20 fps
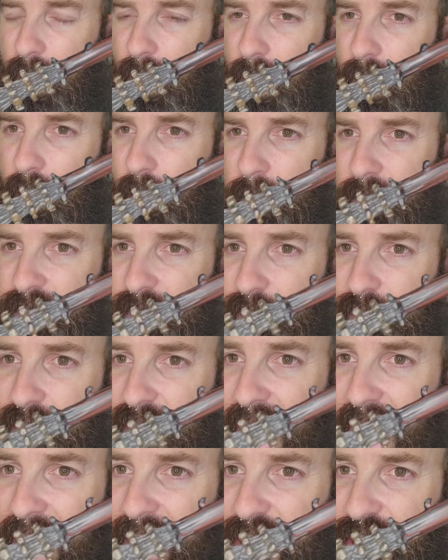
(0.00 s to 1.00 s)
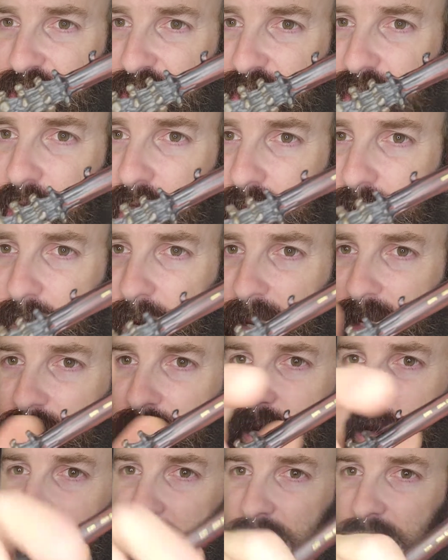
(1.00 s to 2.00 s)
almost blackish color right
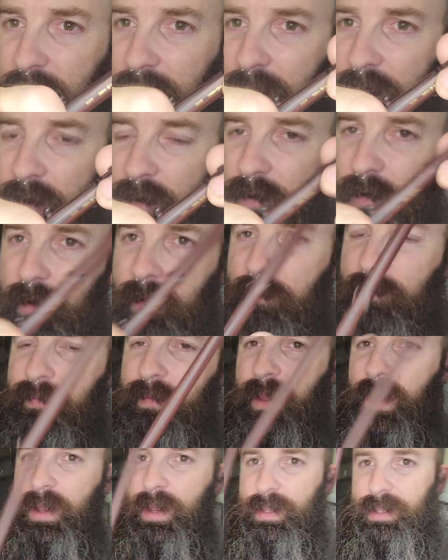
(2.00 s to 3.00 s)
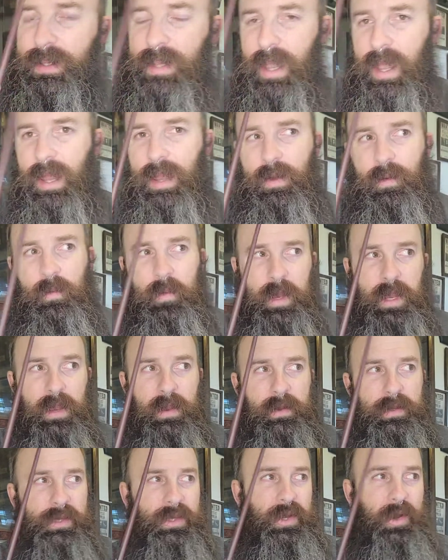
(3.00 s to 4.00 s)
there at the handle. And it's kind of
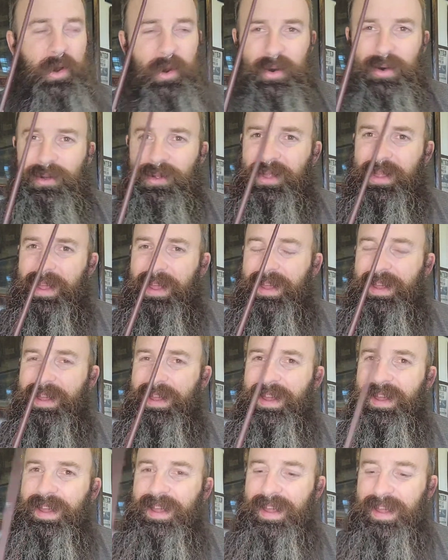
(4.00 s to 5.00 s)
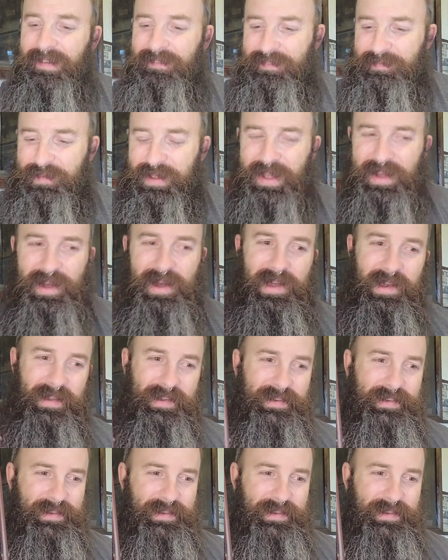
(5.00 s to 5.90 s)
weird to hold, I have to be honest.